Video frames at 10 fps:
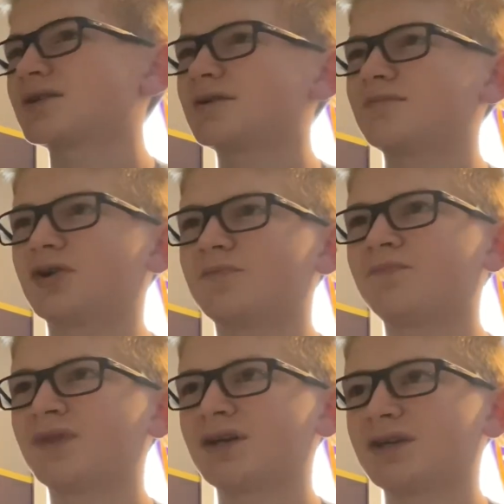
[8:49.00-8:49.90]
But
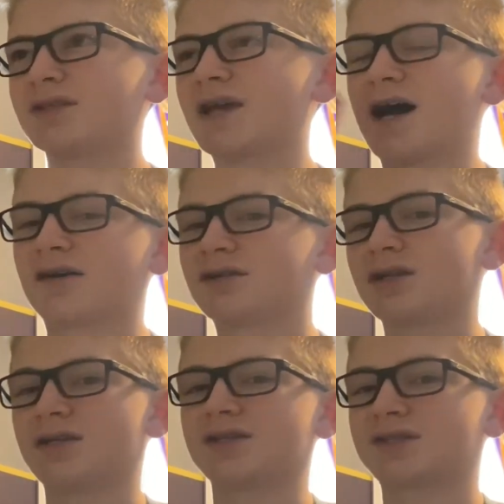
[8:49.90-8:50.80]
yeah,
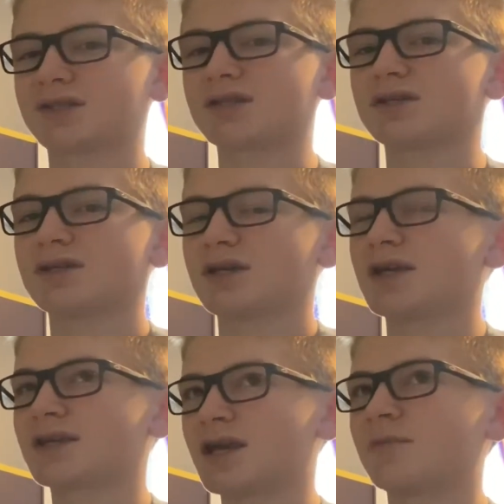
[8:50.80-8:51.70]

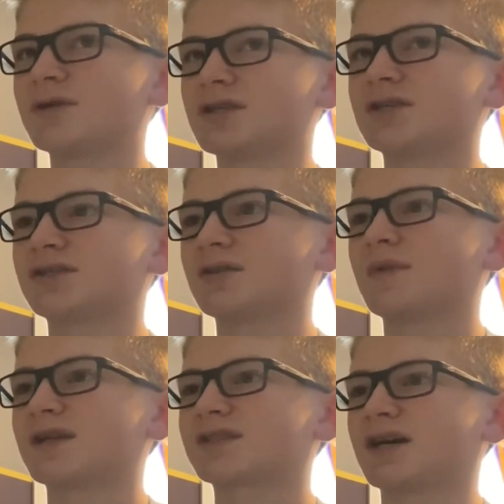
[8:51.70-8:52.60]
it can be easy to
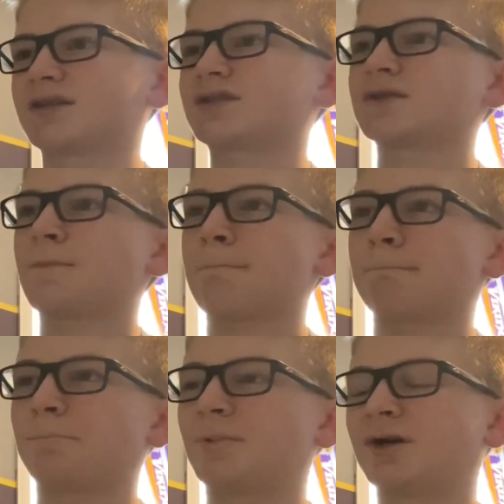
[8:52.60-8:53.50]
make sets,
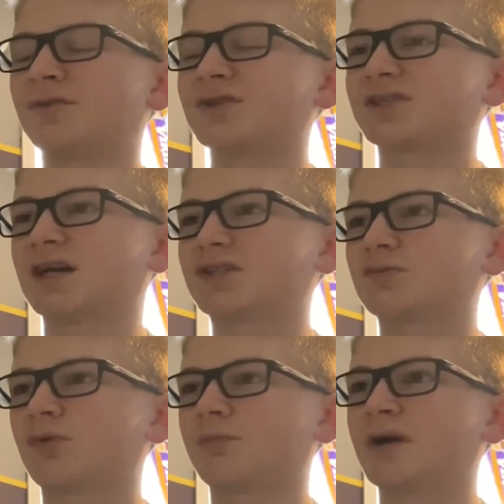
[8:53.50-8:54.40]
but the sets
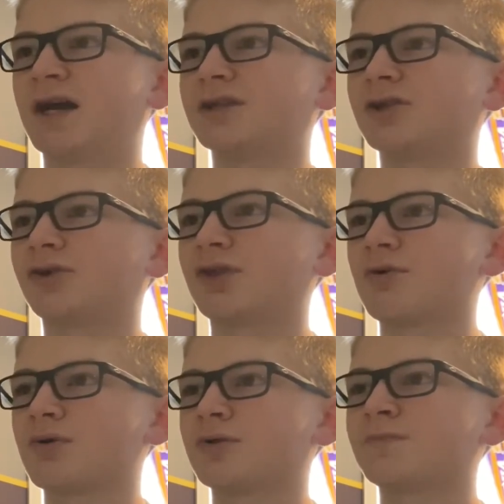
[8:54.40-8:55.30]
weren't bad in here. They
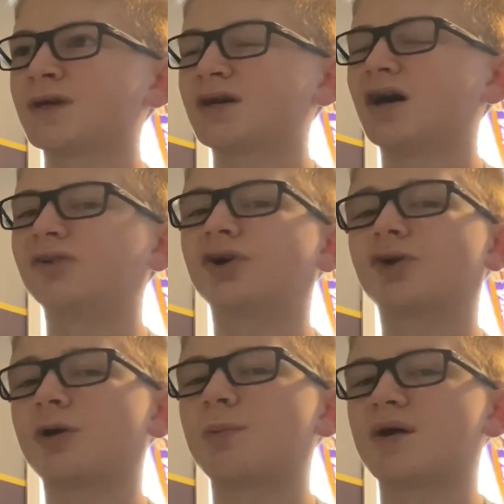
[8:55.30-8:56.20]
were a
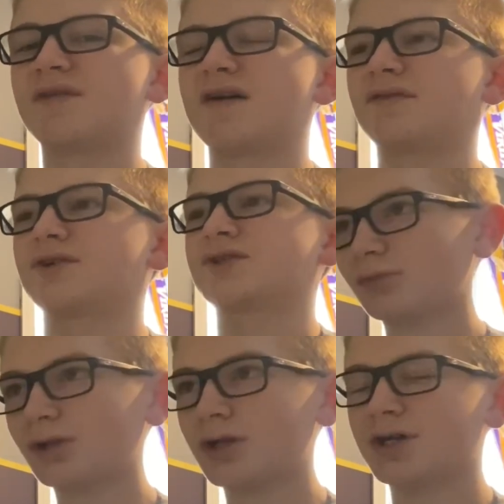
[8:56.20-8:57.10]
little above average.
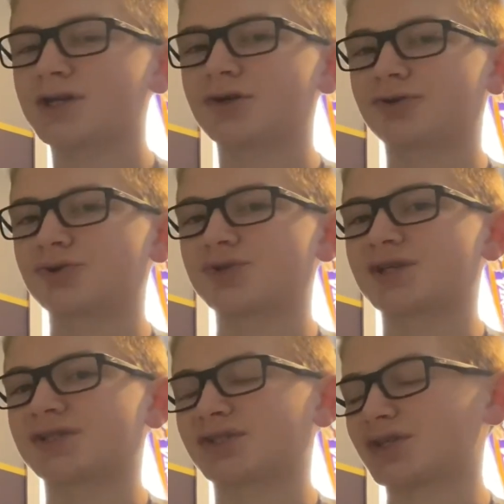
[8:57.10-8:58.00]
Characters
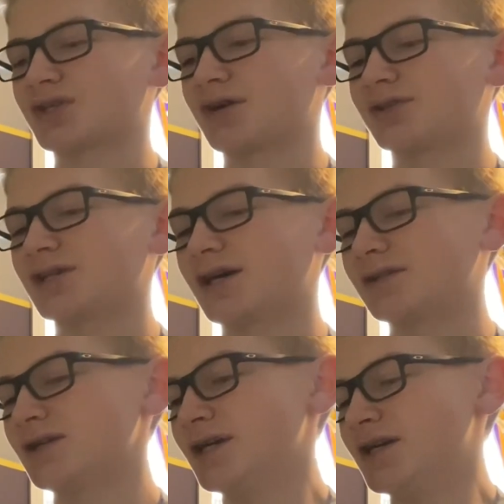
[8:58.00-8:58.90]
gets a 6 out of
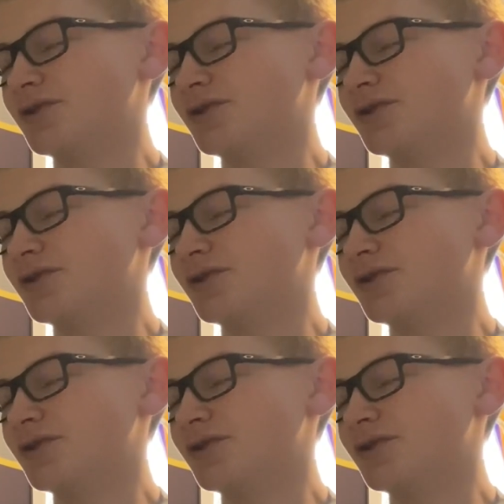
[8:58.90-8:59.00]
10. The